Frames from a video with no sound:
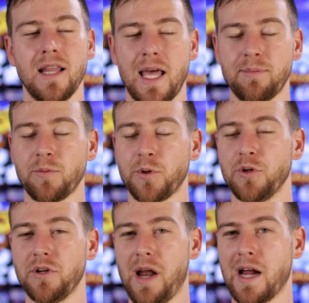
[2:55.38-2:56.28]
a laptop
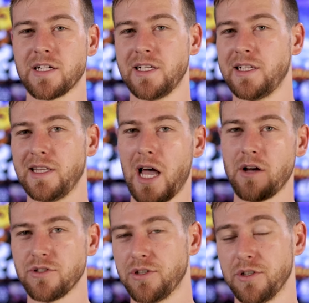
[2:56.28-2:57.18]
cooler actually
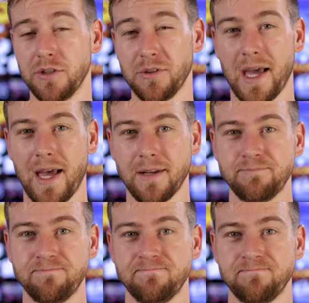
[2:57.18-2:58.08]
allows you to do that.
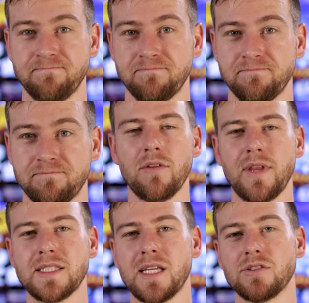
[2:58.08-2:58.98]
Now all of
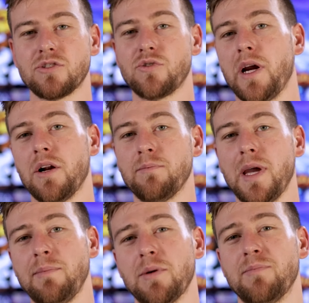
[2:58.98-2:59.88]
that sounds great on
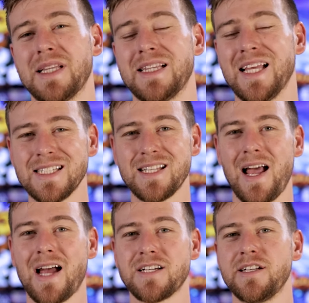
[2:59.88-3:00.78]
paper, but does it
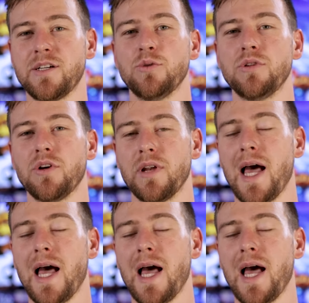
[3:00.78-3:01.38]
actually cool your